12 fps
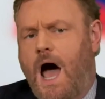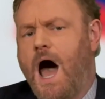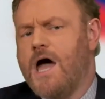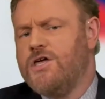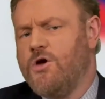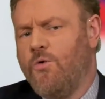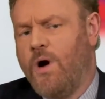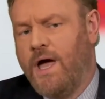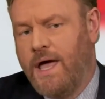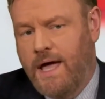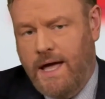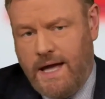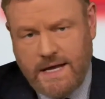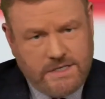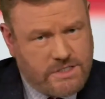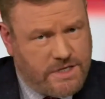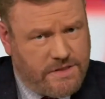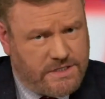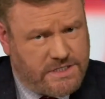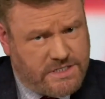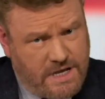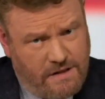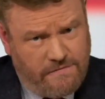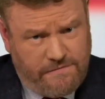Are you into the
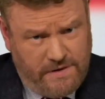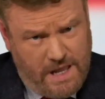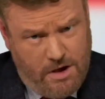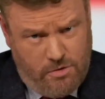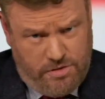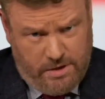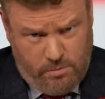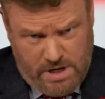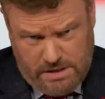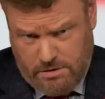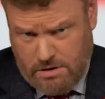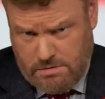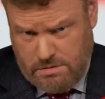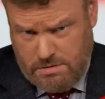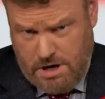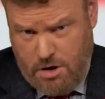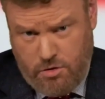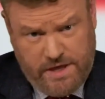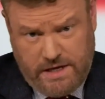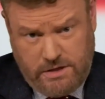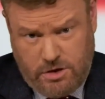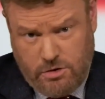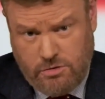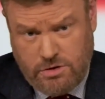self loathing? Well, not loathing
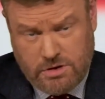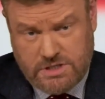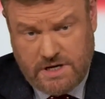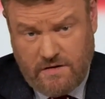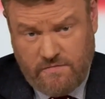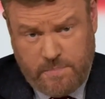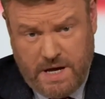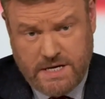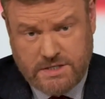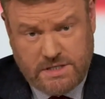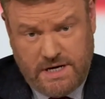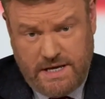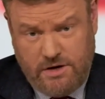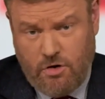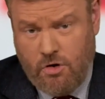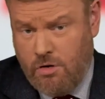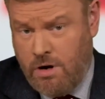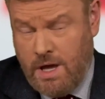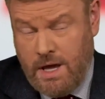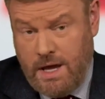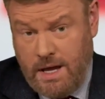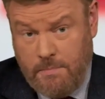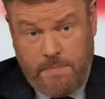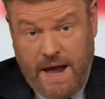you yourself personally. You're
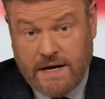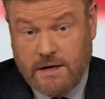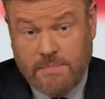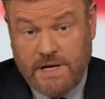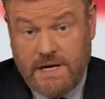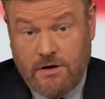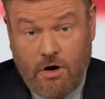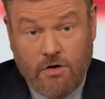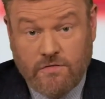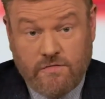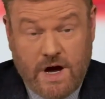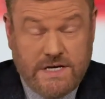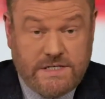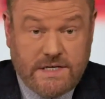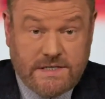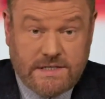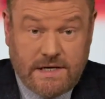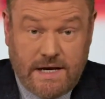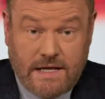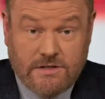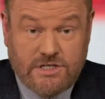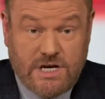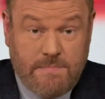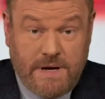impeccably non racist and
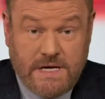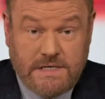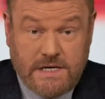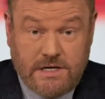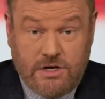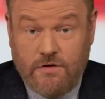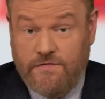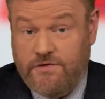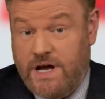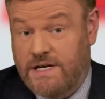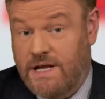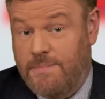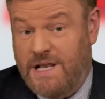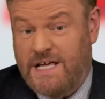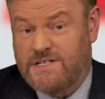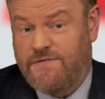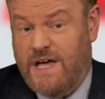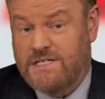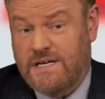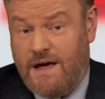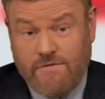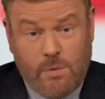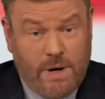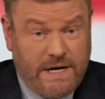LGBTQ friendly. But let's face it,
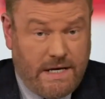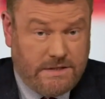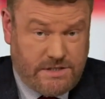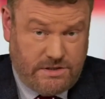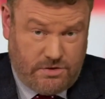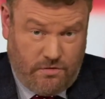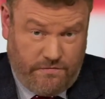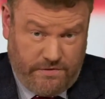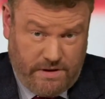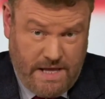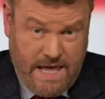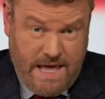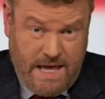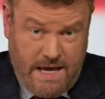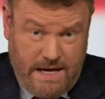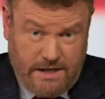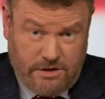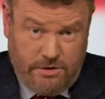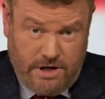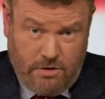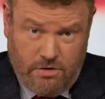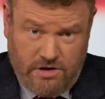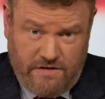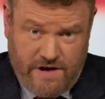everyone else is awful, including
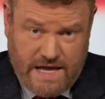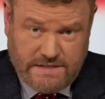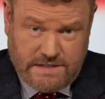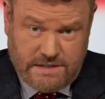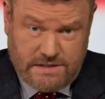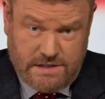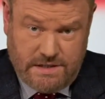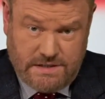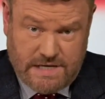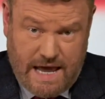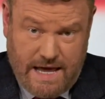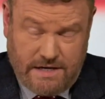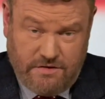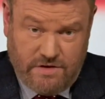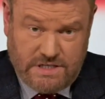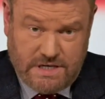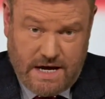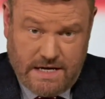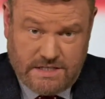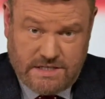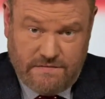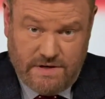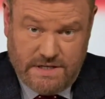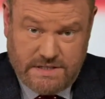all your ancestors and your entire
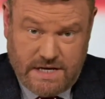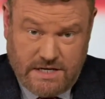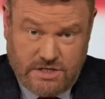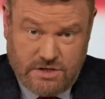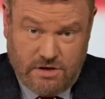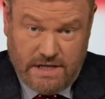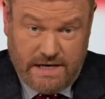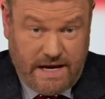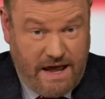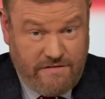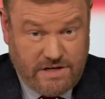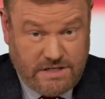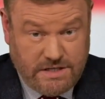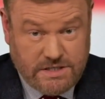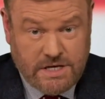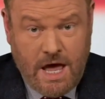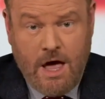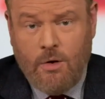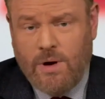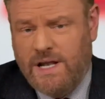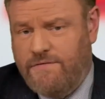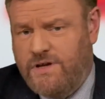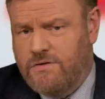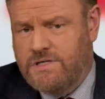civilizational inheritance. Well,
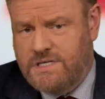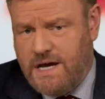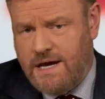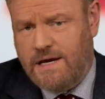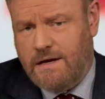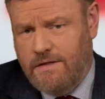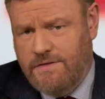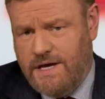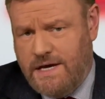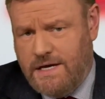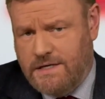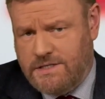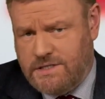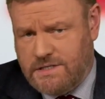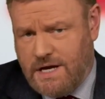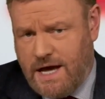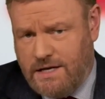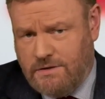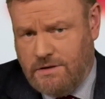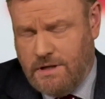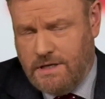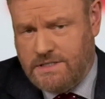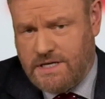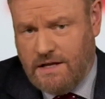if you dig the
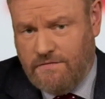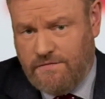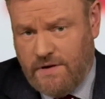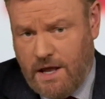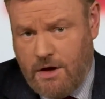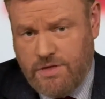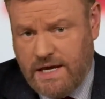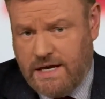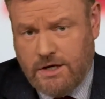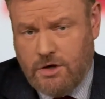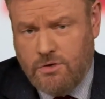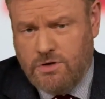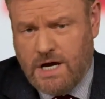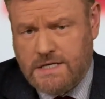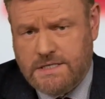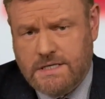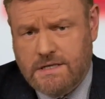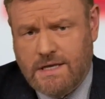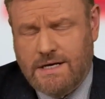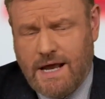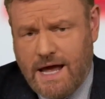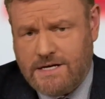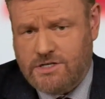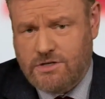societal self loathing, and who doesn't, the
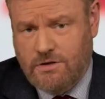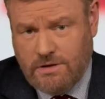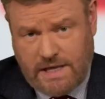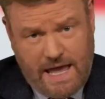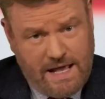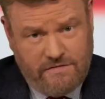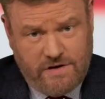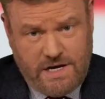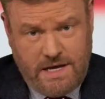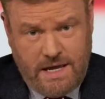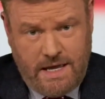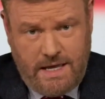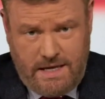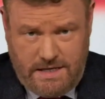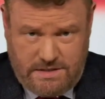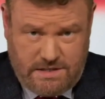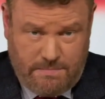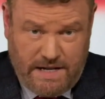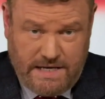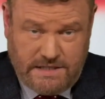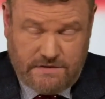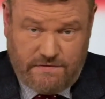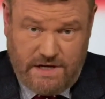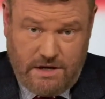National Gallery is the
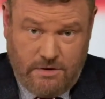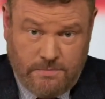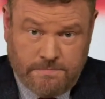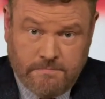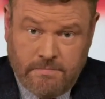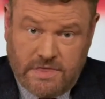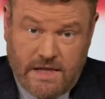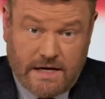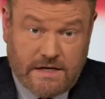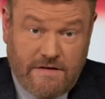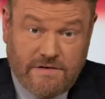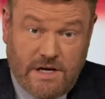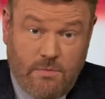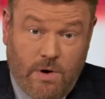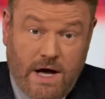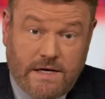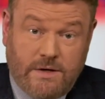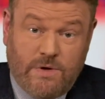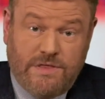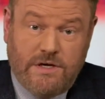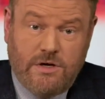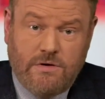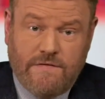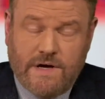place for you. They're currently working with the
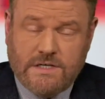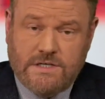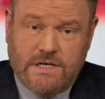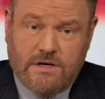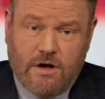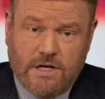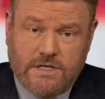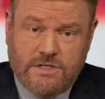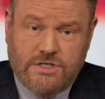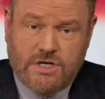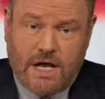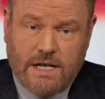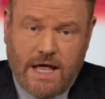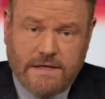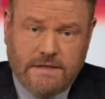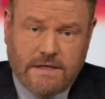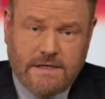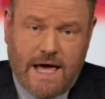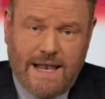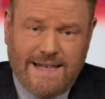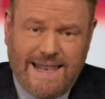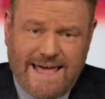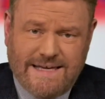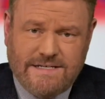University College London
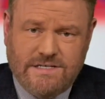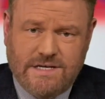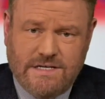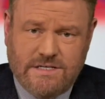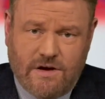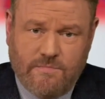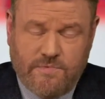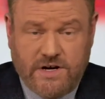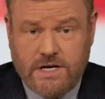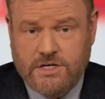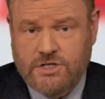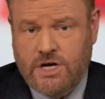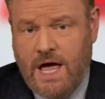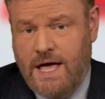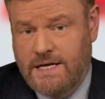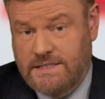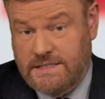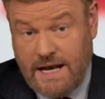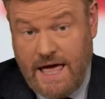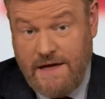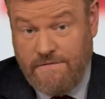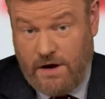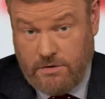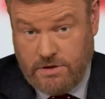Legacies of British
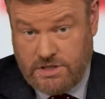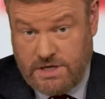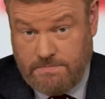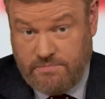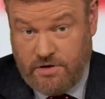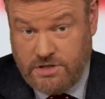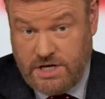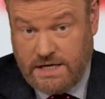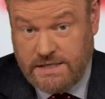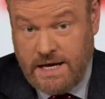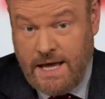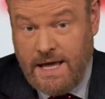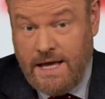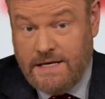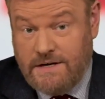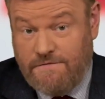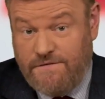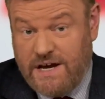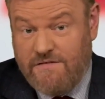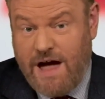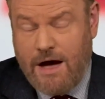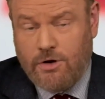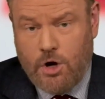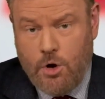Slave Ownership project to figure
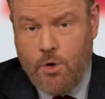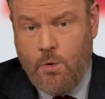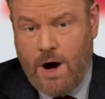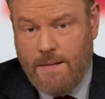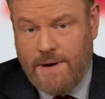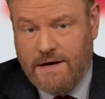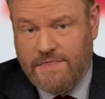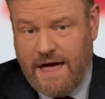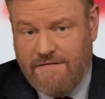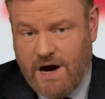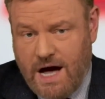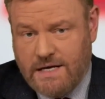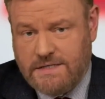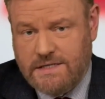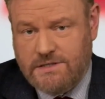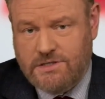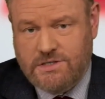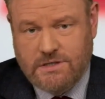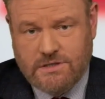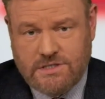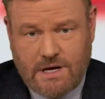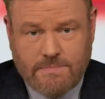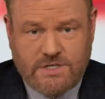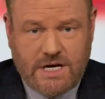out who among their artists and
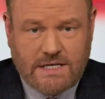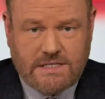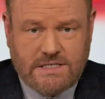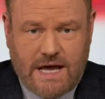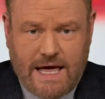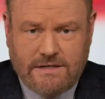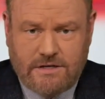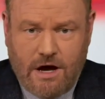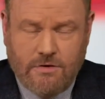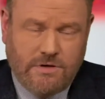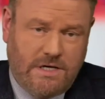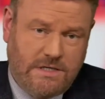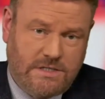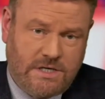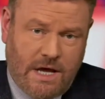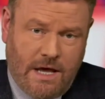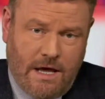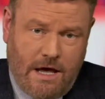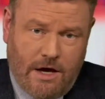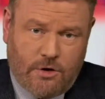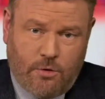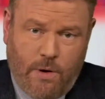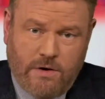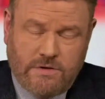subjects and donors are,
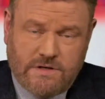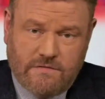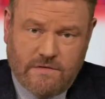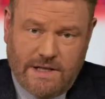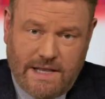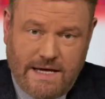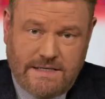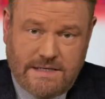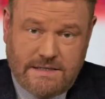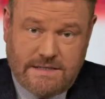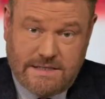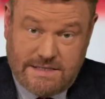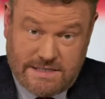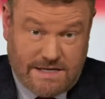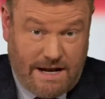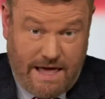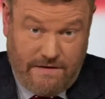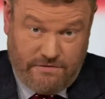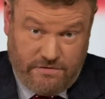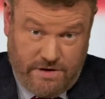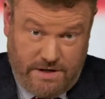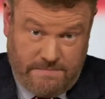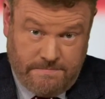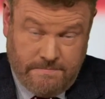quote, related to slavery.